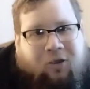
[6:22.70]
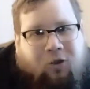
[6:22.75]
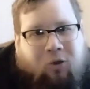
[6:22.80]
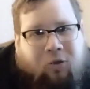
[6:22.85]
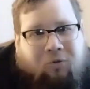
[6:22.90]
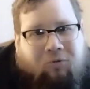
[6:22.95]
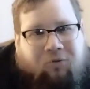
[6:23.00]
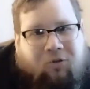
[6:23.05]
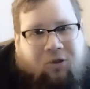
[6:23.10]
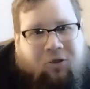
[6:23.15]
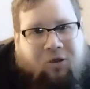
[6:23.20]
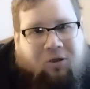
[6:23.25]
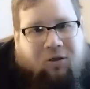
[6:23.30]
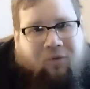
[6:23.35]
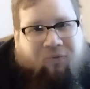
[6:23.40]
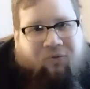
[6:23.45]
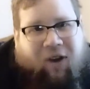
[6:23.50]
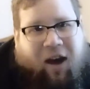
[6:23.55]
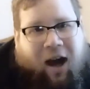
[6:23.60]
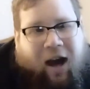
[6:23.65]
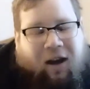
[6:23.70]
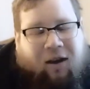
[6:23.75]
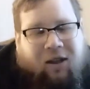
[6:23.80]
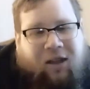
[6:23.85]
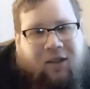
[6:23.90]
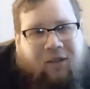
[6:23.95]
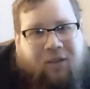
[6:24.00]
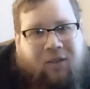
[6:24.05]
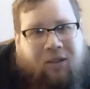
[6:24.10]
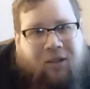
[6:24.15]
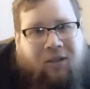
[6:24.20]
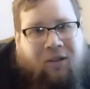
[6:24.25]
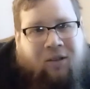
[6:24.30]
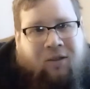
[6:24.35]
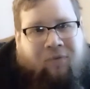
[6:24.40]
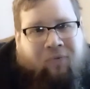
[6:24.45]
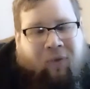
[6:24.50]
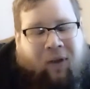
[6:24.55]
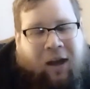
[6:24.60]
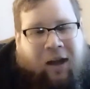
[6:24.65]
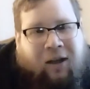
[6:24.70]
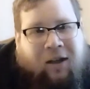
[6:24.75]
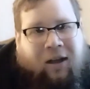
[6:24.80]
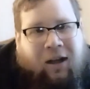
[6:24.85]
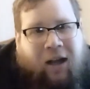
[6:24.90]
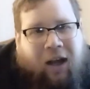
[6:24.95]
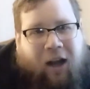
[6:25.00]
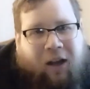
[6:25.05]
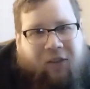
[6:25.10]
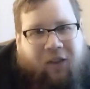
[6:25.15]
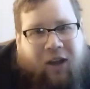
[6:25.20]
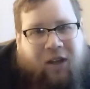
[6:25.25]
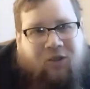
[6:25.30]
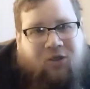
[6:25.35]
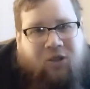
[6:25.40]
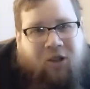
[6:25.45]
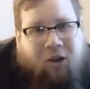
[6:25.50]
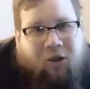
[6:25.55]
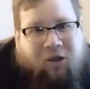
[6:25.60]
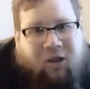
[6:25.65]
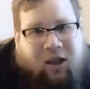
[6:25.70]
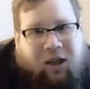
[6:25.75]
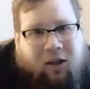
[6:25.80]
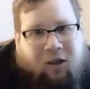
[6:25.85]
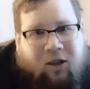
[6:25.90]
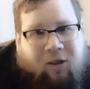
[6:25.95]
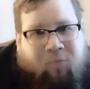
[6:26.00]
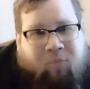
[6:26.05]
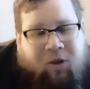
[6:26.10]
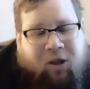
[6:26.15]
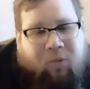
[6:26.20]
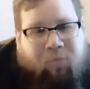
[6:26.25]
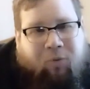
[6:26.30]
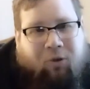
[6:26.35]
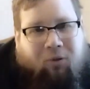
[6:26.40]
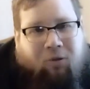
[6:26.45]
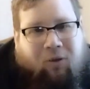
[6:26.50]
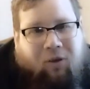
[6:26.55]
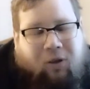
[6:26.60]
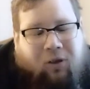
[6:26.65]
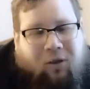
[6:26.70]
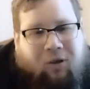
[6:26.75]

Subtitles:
to the valley. And they start killing people